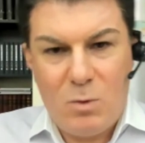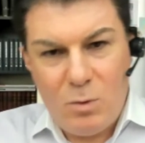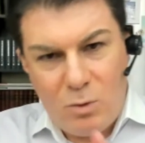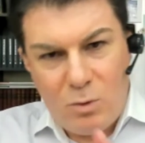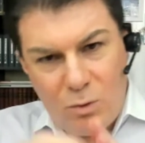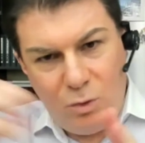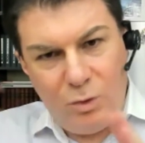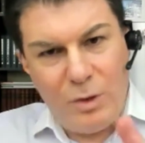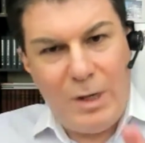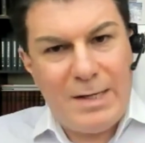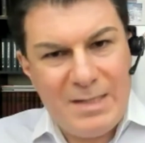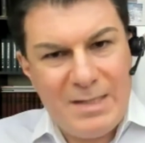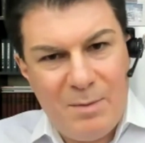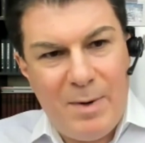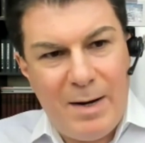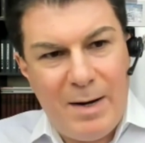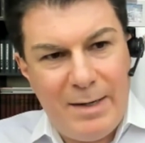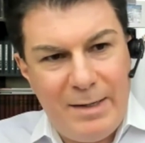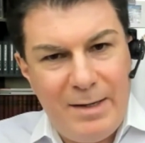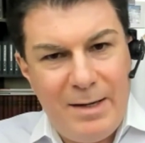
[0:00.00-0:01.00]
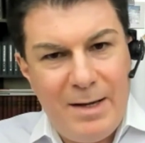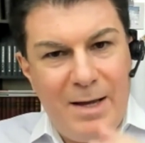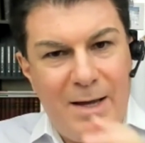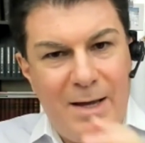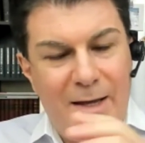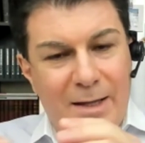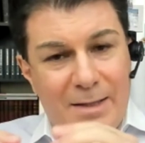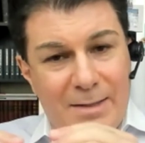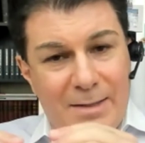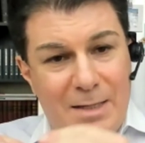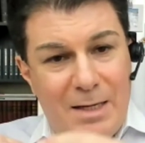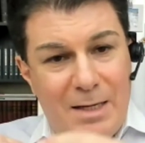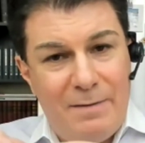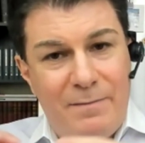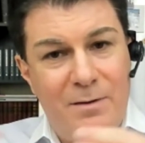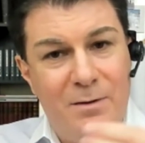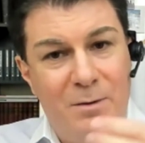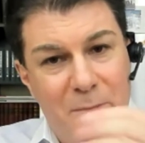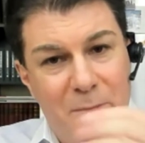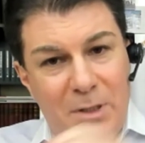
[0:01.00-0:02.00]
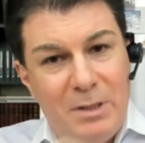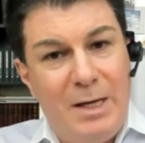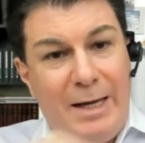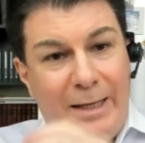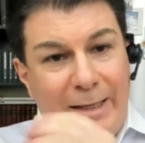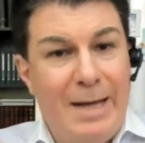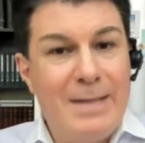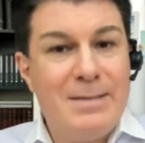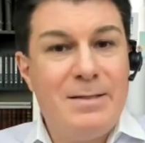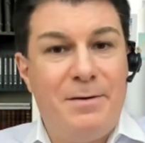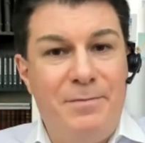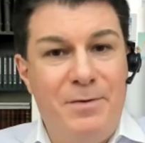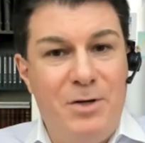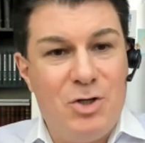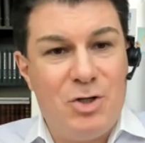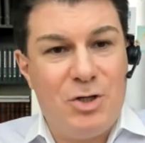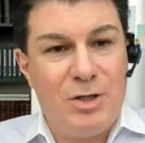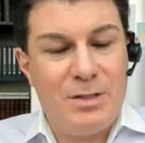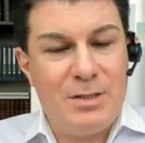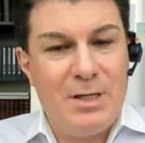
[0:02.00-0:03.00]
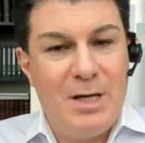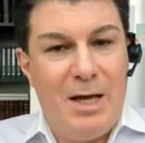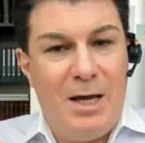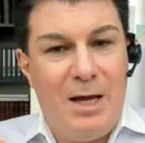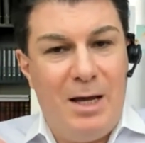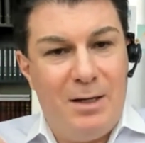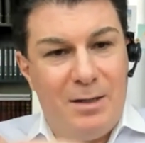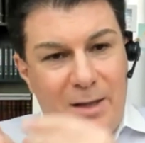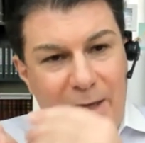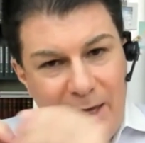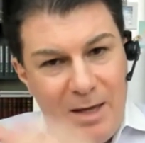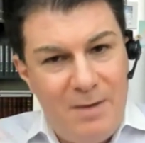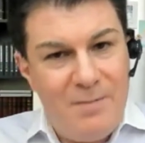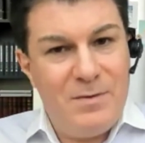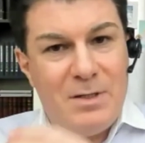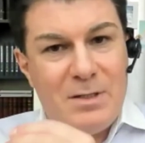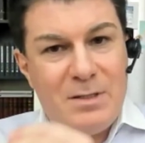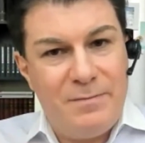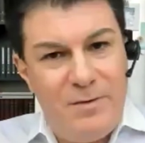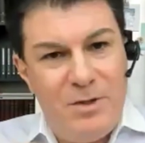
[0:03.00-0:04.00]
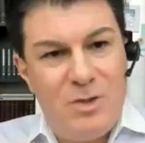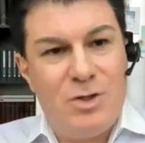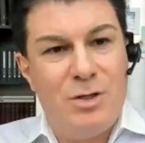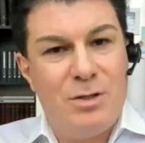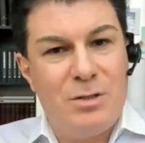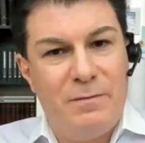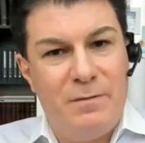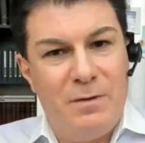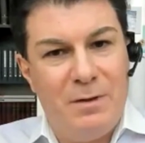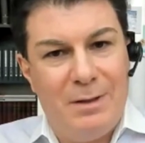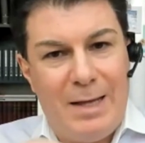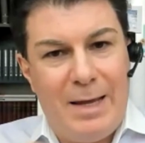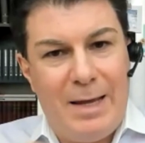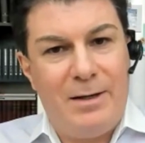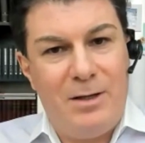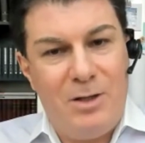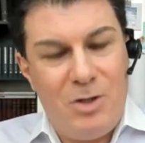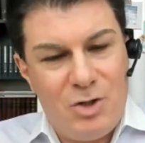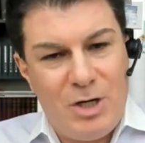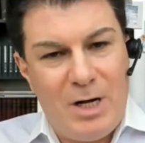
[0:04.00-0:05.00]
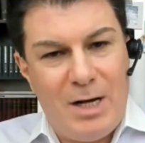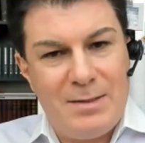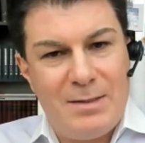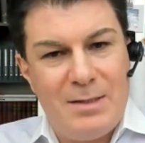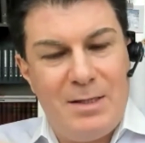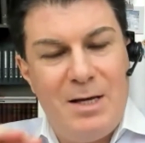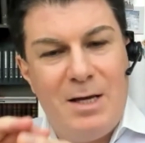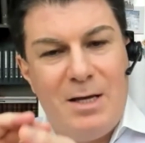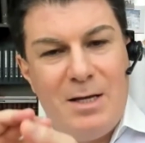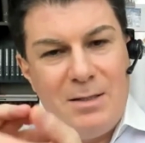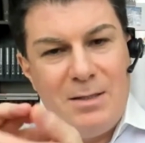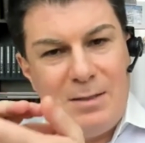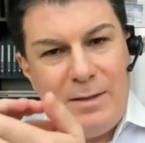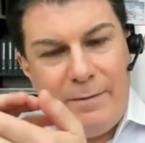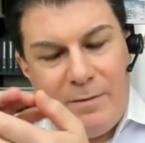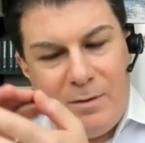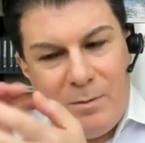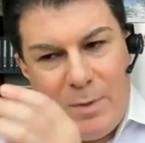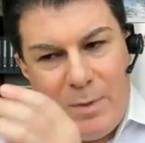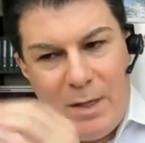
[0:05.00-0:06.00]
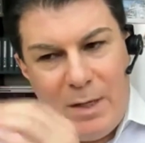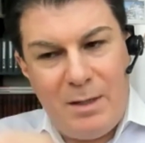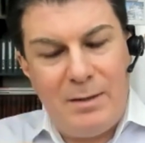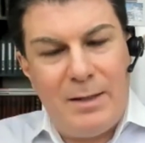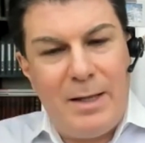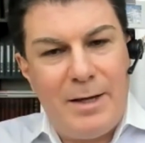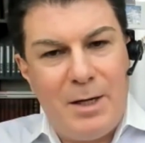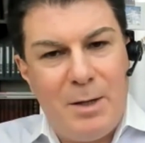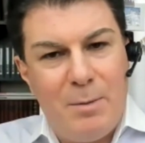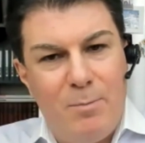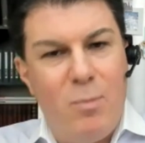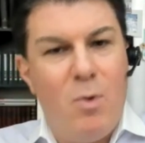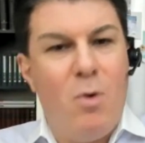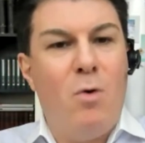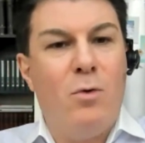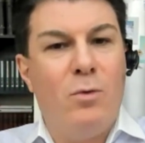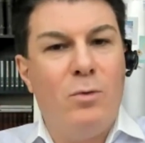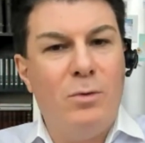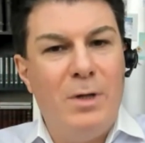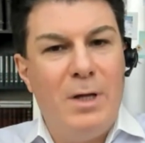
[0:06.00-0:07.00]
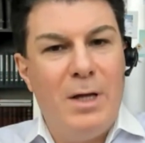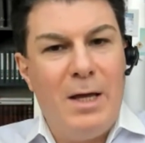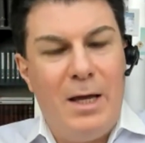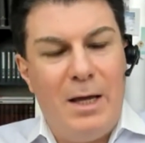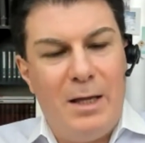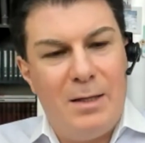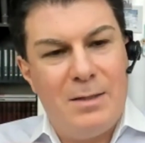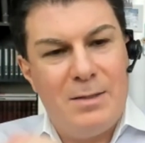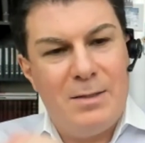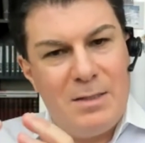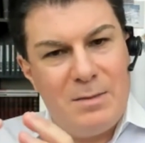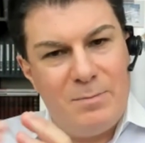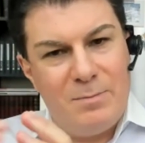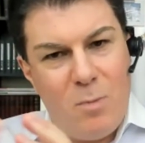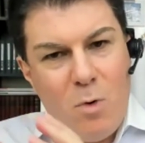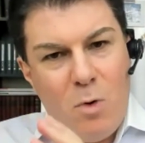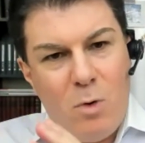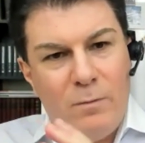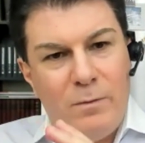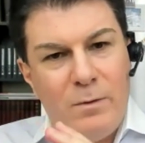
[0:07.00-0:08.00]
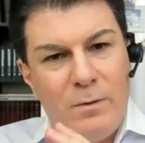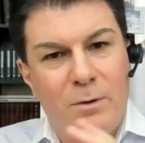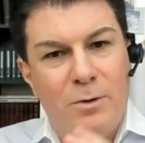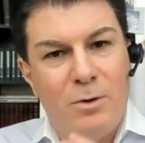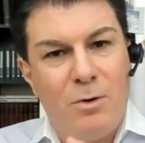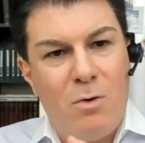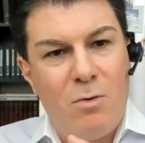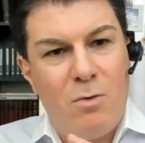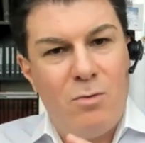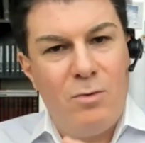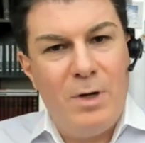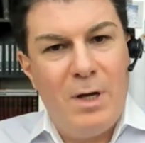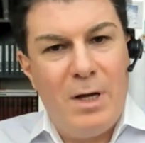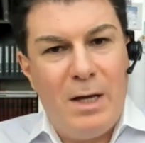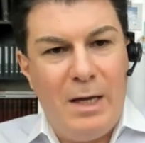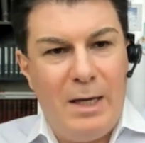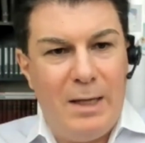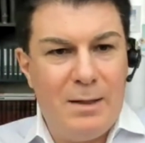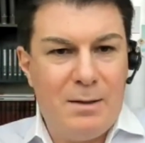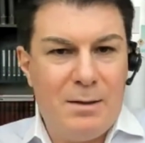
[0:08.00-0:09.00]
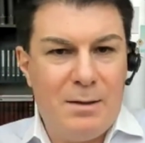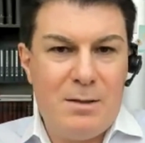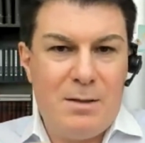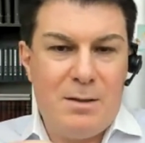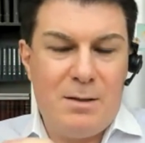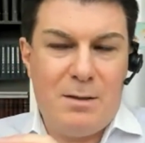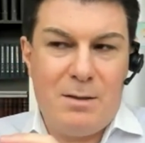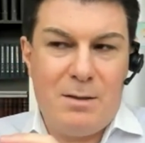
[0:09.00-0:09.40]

to another body, and they will meet another fishes. And if these fishes will like each other, they will make like a ball, and this ball will grow. And